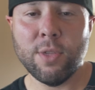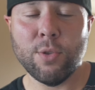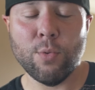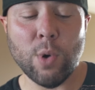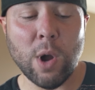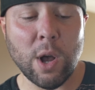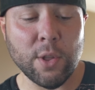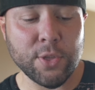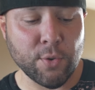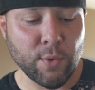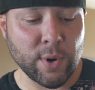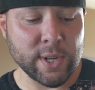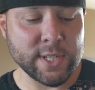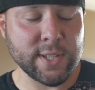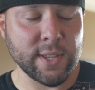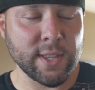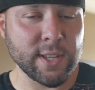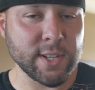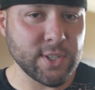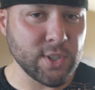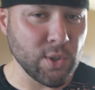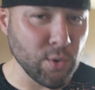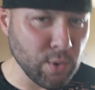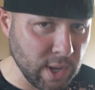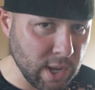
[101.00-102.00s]
throughout the rest of
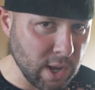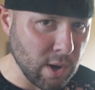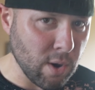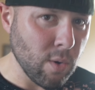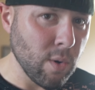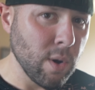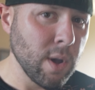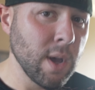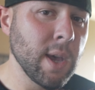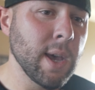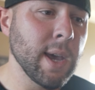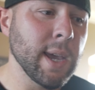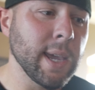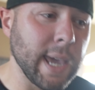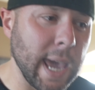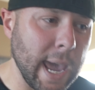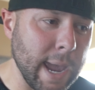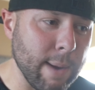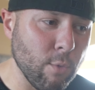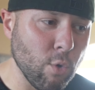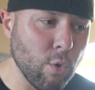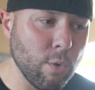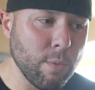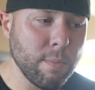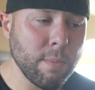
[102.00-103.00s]
the studio,
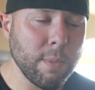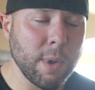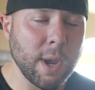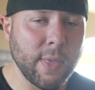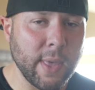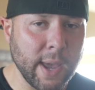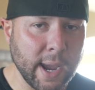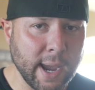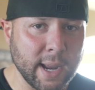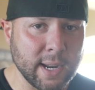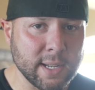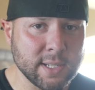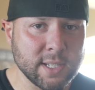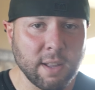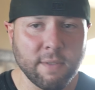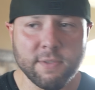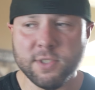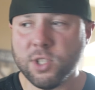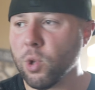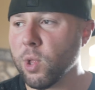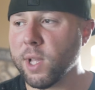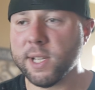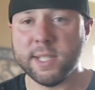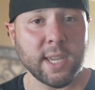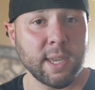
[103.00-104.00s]
game room, and that kind of stuff.
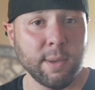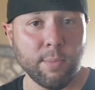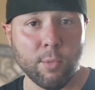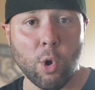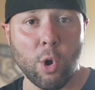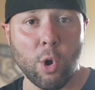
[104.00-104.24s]
So let's keep